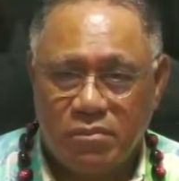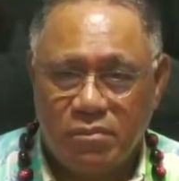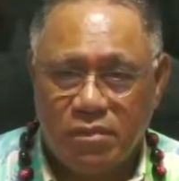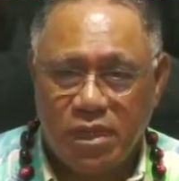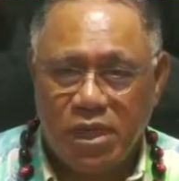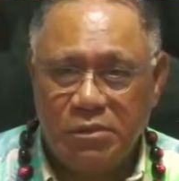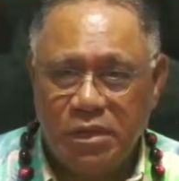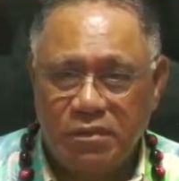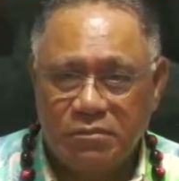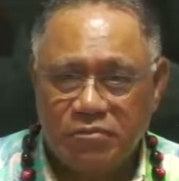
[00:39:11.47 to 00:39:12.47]

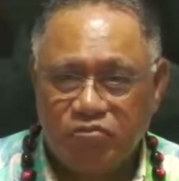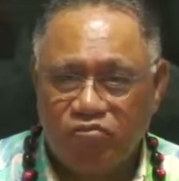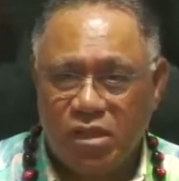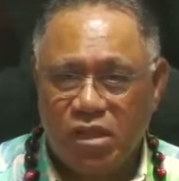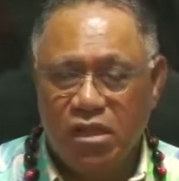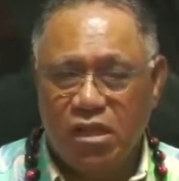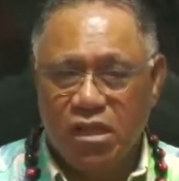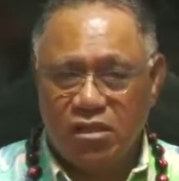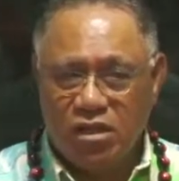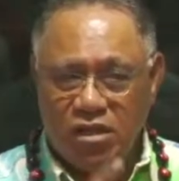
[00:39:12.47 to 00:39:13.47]
Amen? Amen.
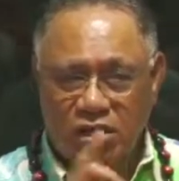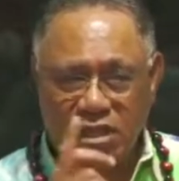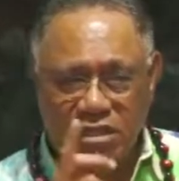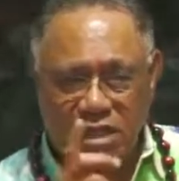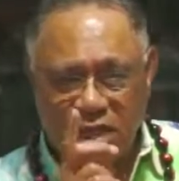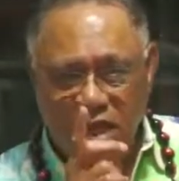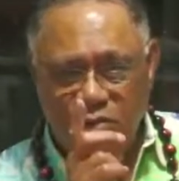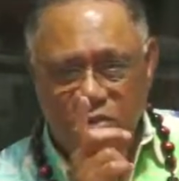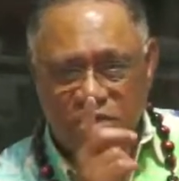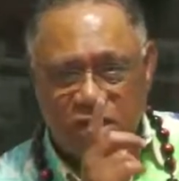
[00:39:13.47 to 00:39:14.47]
The next thing I
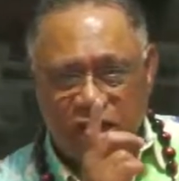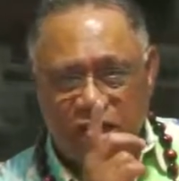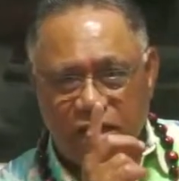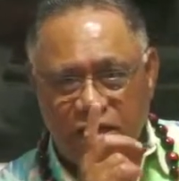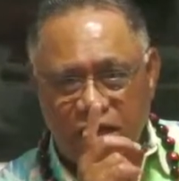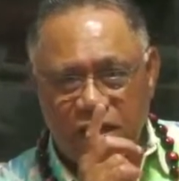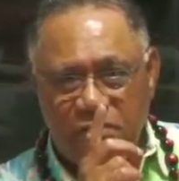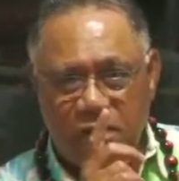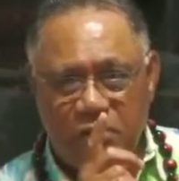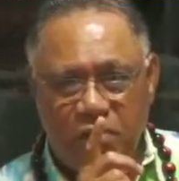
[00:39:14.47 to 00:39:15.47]
would say in my
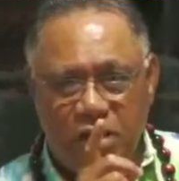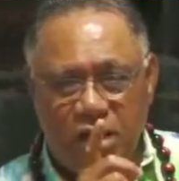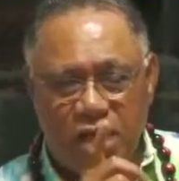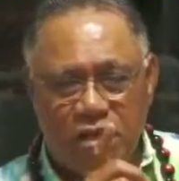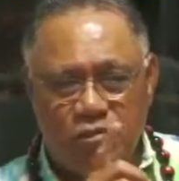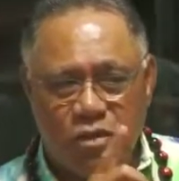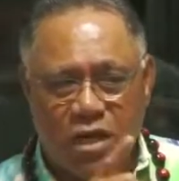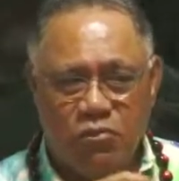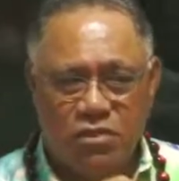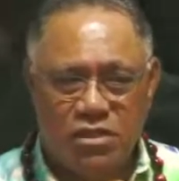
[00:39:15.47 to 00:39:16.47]
prayer is where I
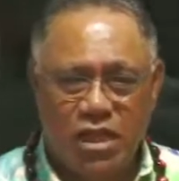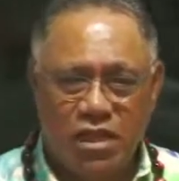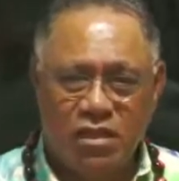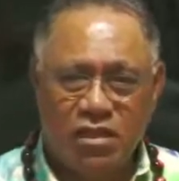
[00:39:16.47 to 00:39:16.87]
would say,